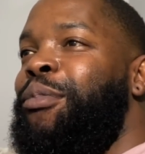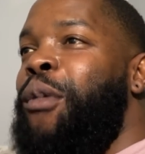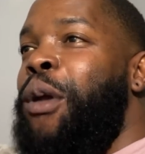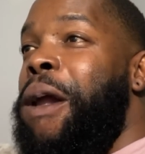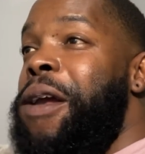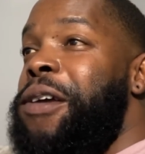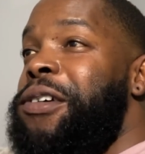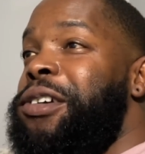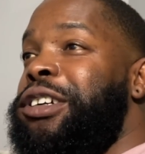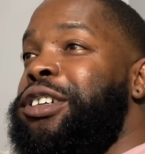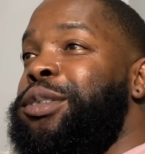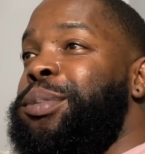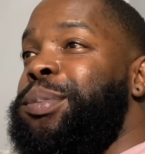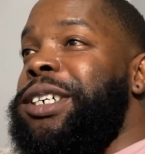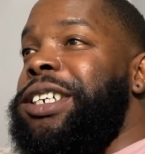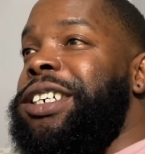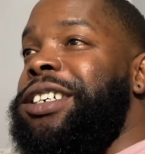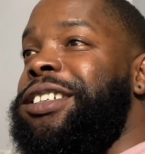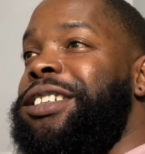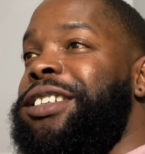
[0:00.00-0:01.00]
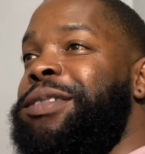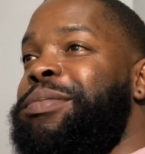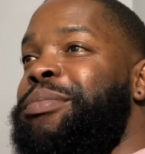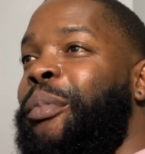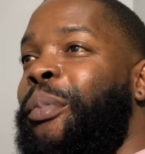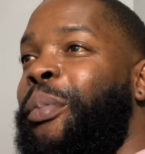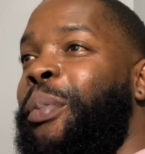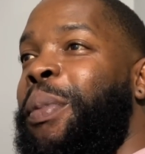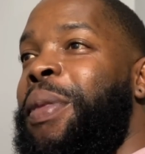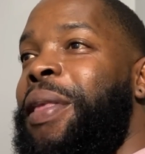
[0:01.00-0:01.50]
And you're spicy. That's
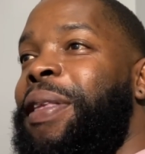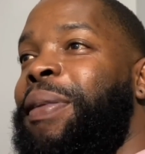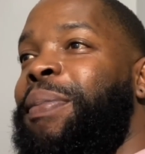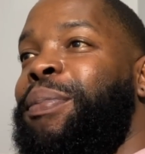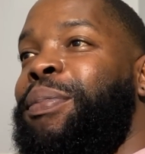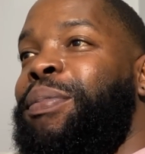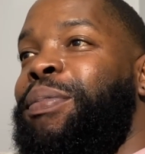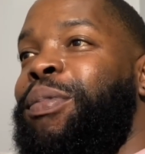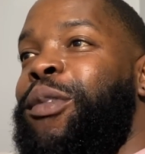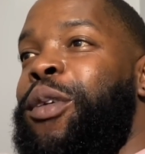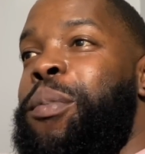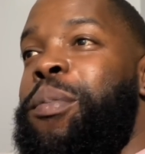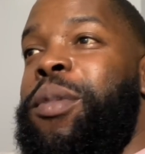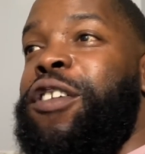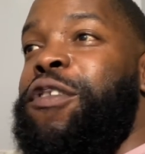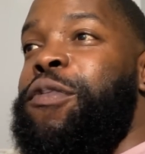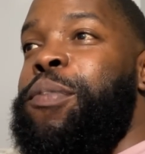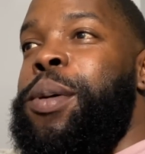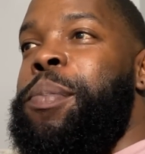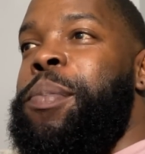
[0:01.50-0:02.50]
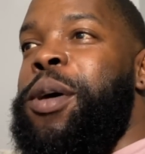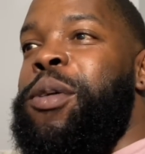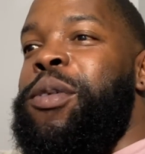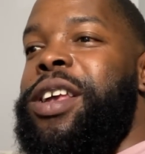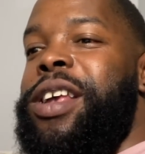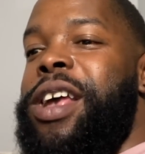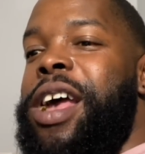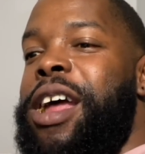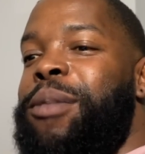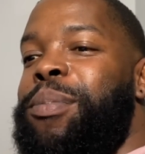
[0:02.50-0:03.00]
good. Me have pepper with
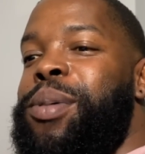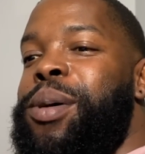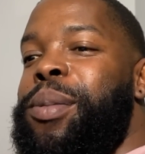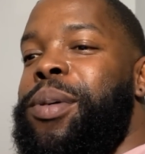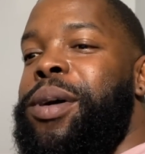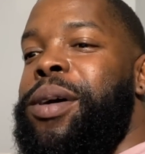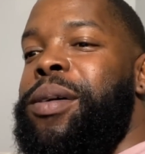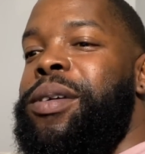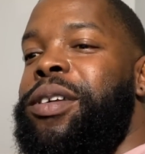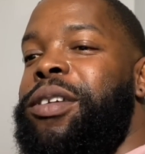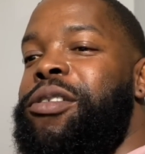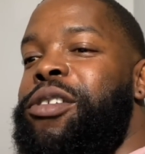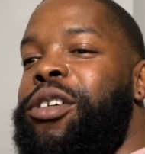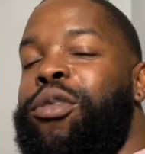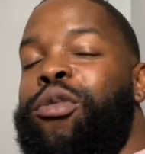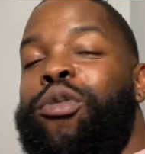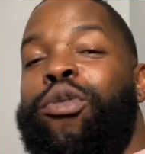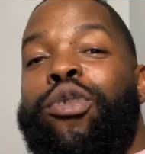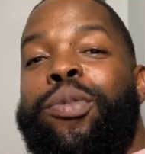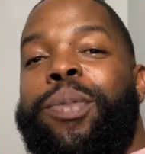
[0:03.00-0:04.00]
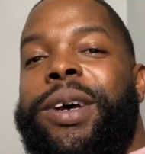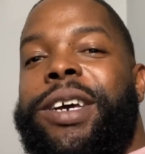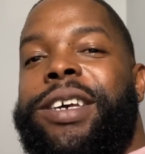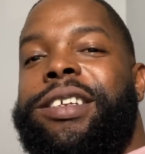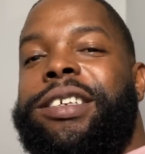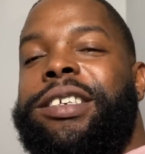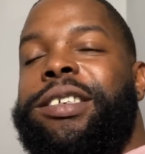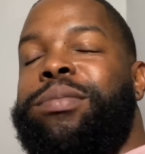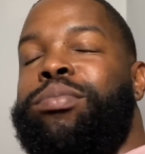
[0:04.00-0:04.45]
the hand pepper. you know, too spicy.